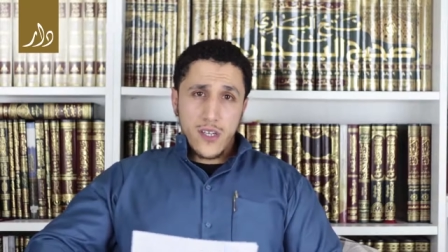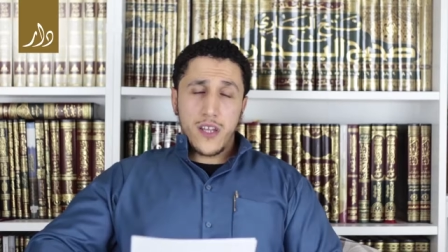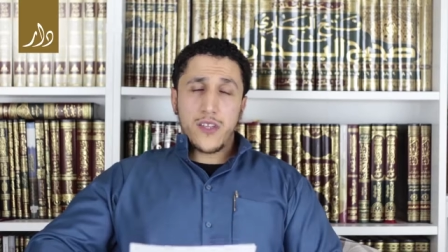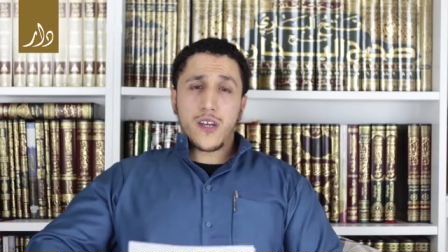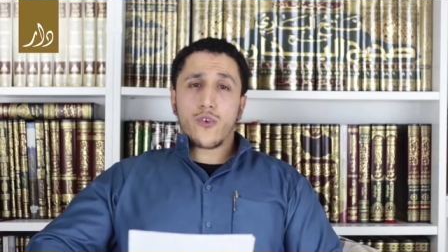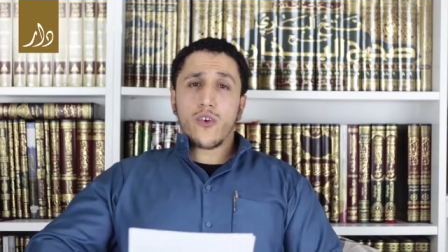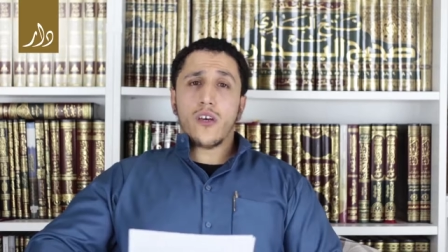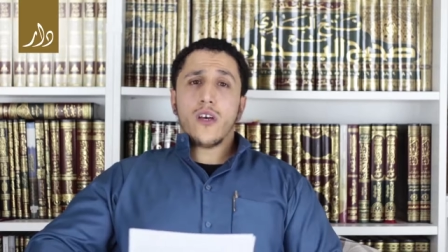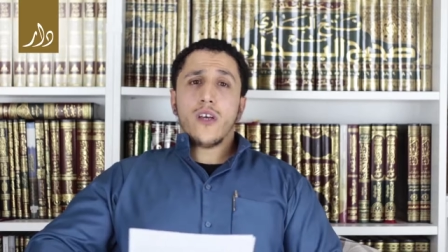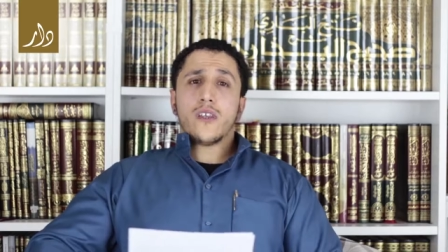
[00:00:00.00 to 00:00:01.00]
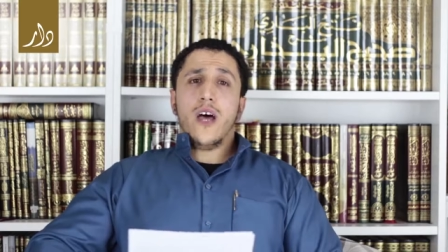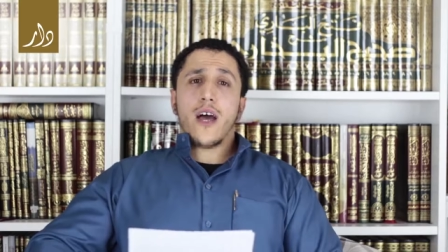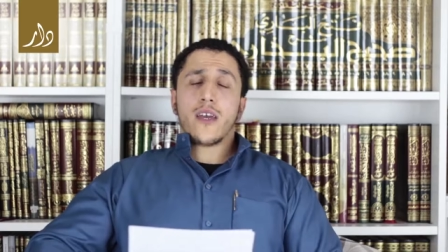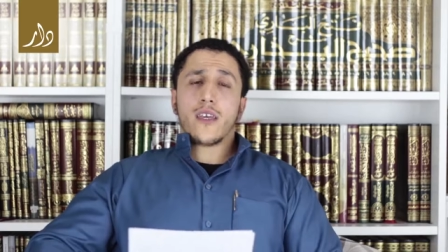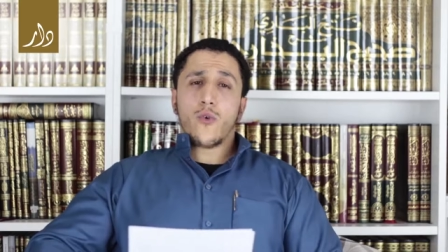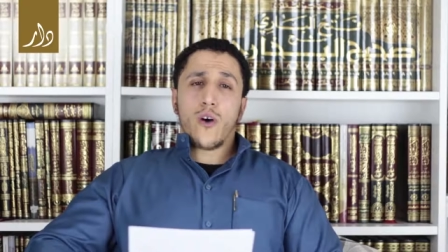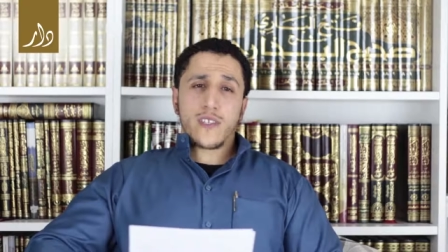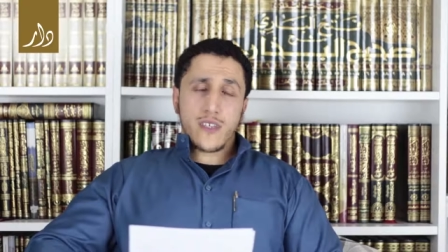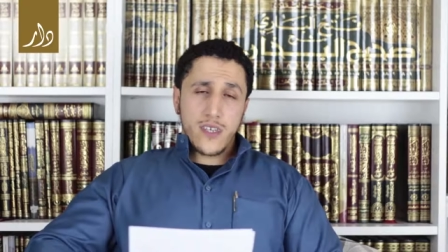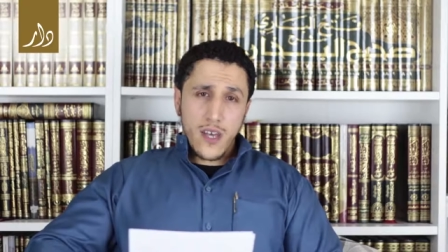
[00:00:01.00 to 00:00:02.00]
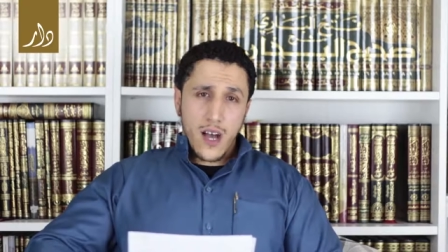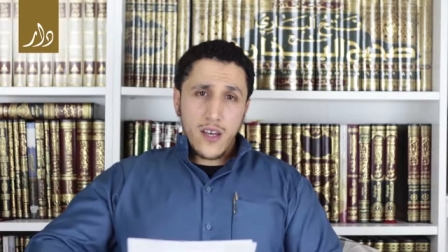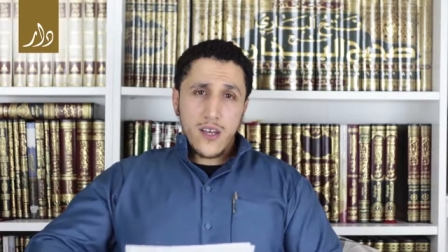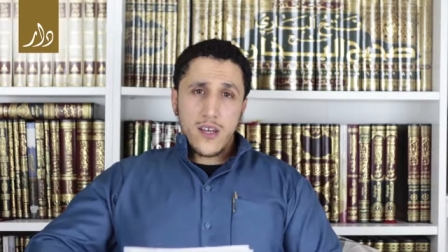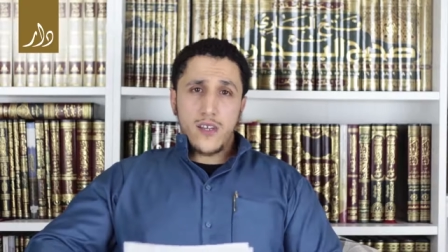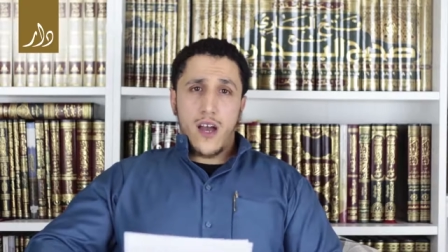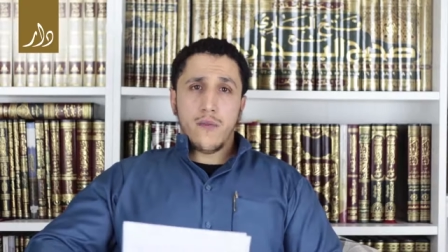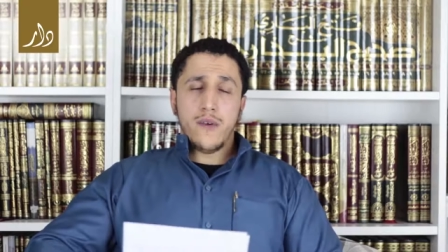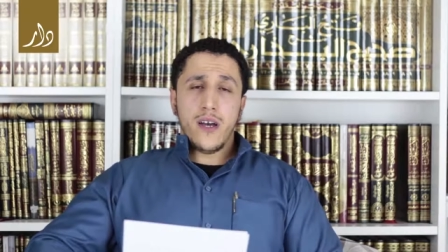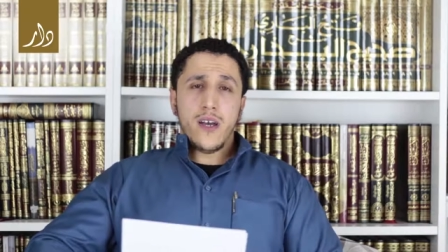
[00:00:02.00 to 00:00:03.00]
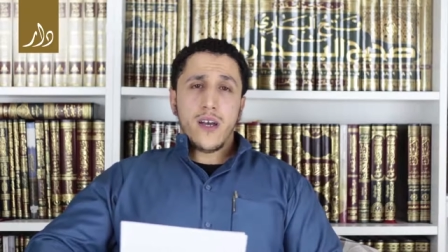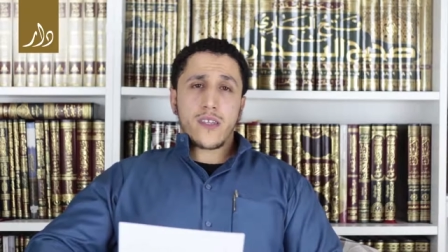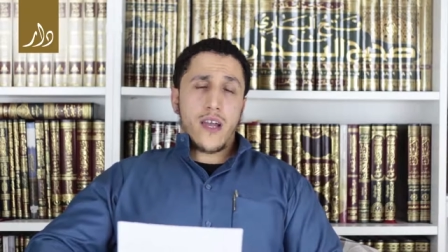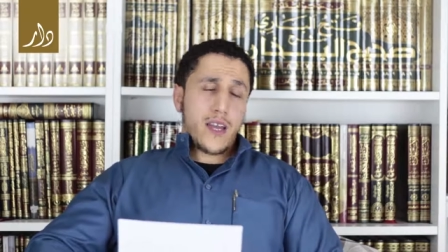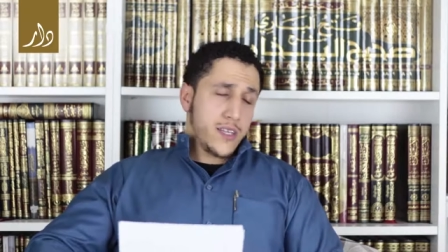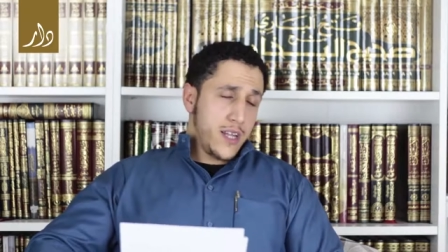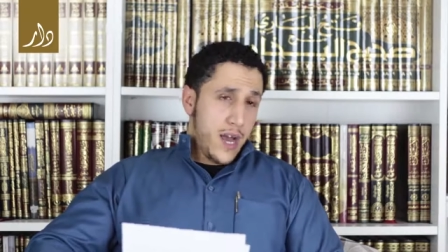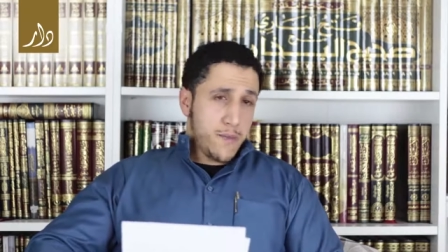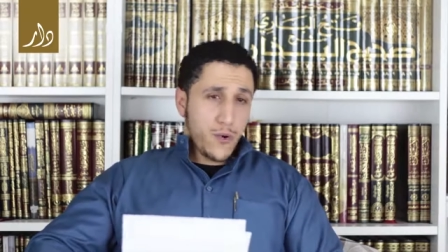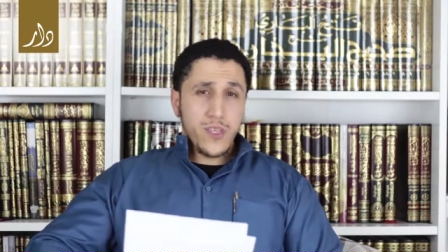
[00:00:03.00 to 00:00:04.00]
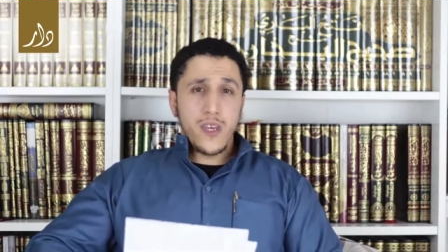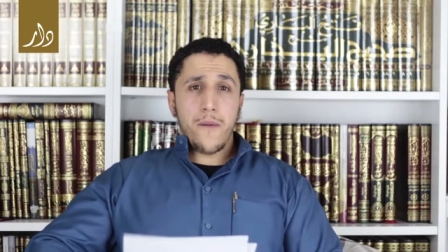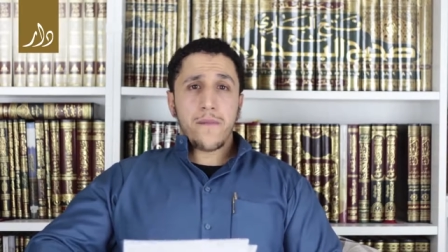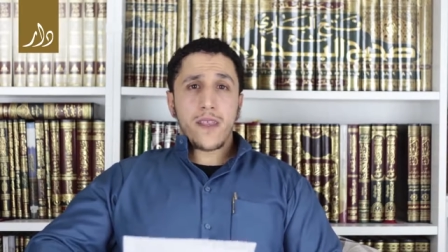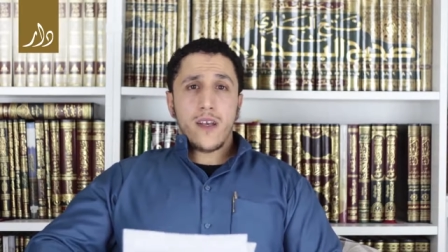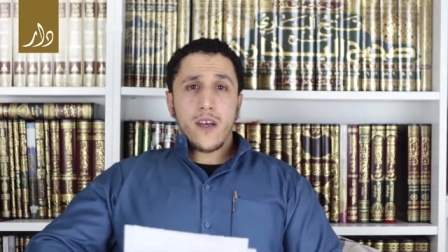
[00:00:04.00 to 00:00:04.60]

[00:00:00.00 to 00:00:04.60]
learn the Aqidah al-Wasitiyah, the Aqidah al-Hamawiyah,